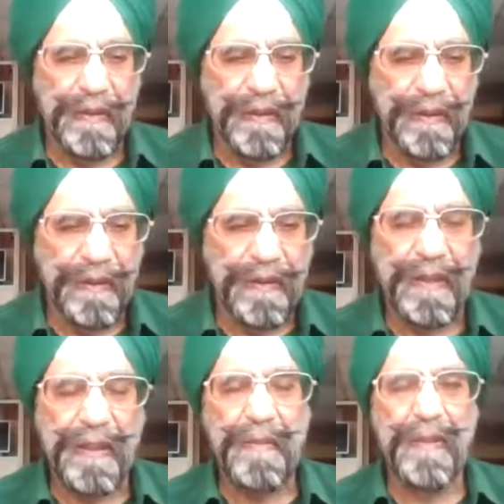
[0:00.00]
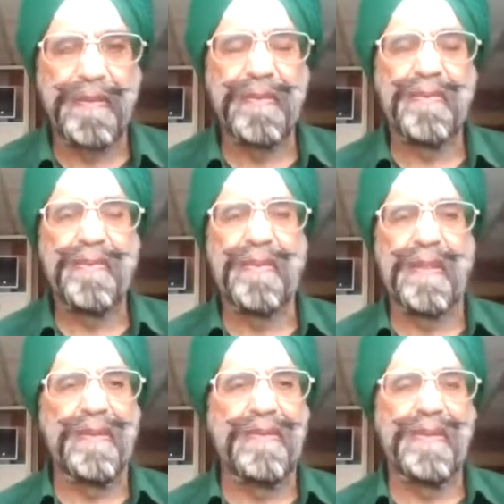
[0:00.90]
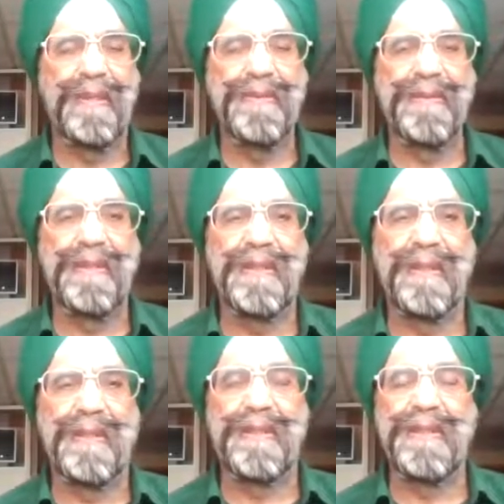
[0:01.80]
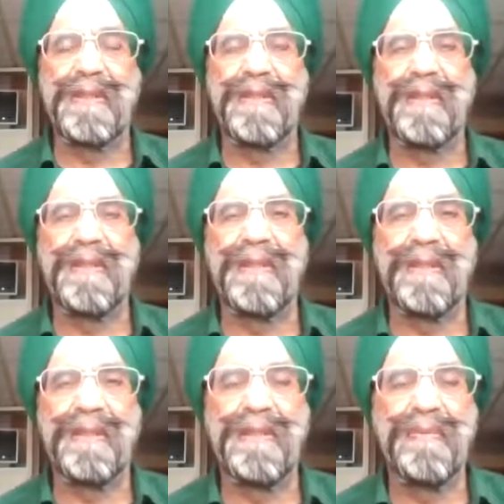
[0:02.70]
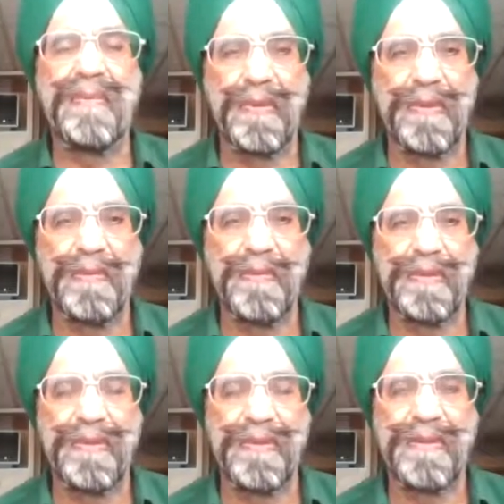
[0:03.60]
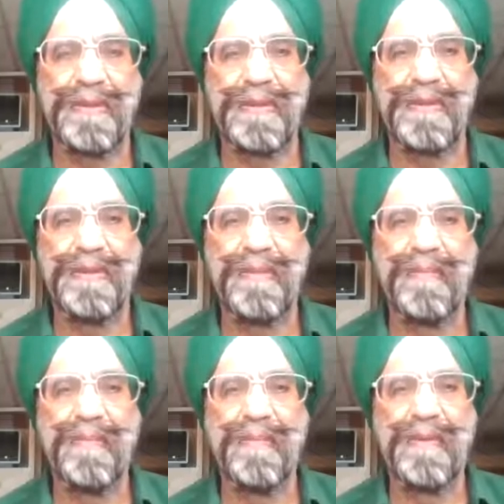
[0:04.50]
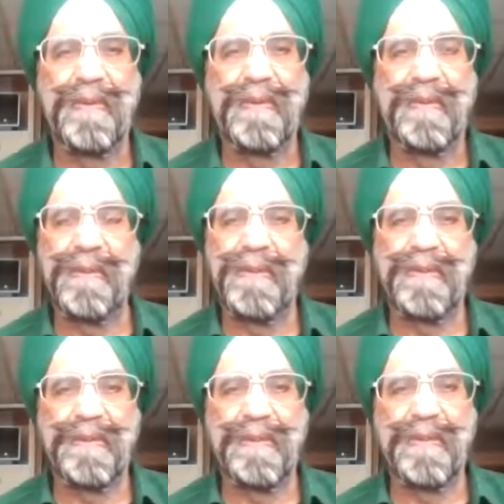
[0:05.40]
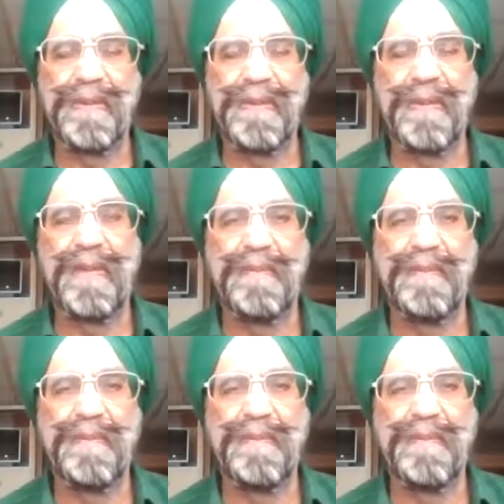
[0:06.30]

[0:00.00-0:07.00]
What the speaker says: There are about 5,894 compositions in Guru Granth Sahib,